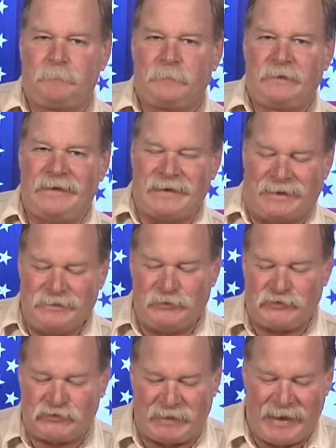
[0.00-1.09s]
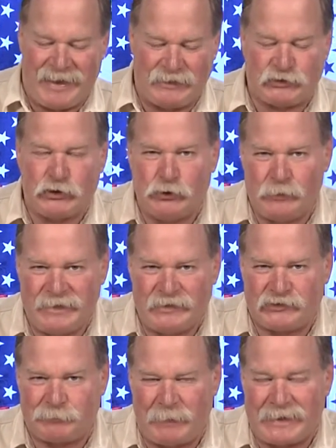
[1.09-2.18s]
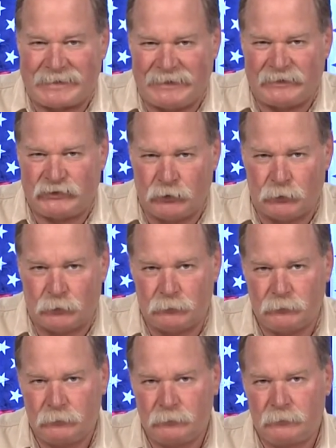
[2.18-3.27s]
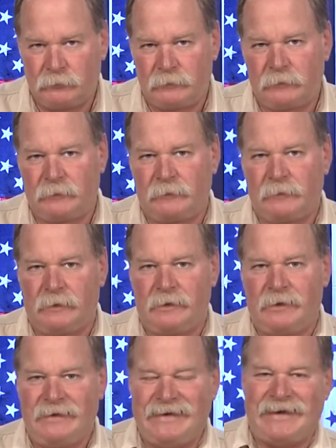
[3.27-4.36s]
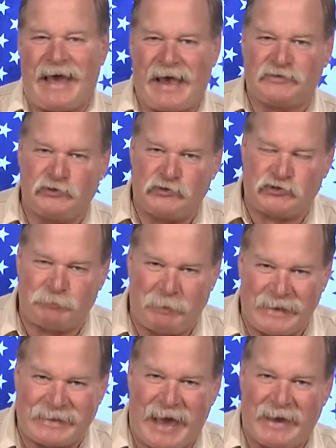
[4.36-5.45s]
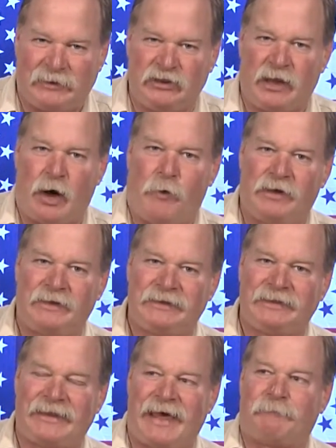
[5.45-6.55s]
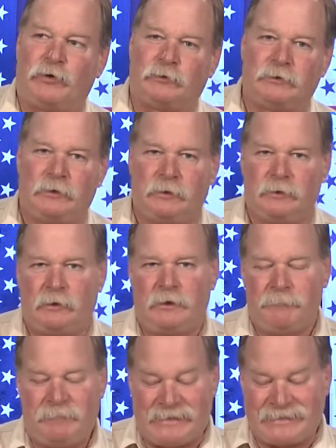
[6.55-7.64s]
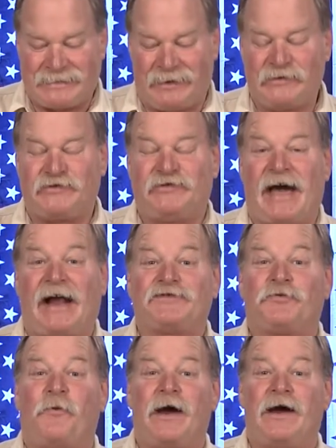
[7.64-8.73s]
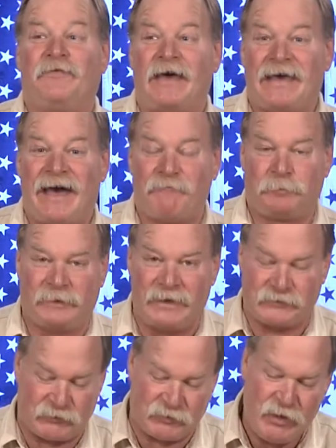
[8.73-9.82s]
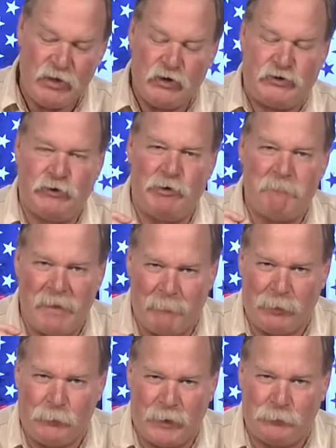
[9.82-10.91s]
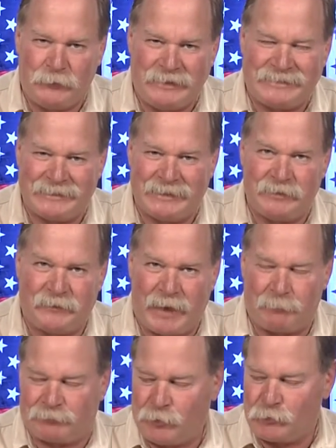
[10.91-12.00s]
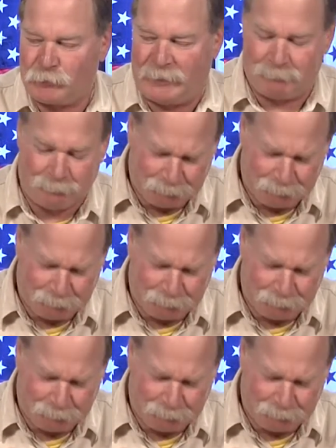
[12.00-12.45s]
He understands who he's speaking to. He has to speak at a lower level because that's where they have placed us. Do you remember when we did that program,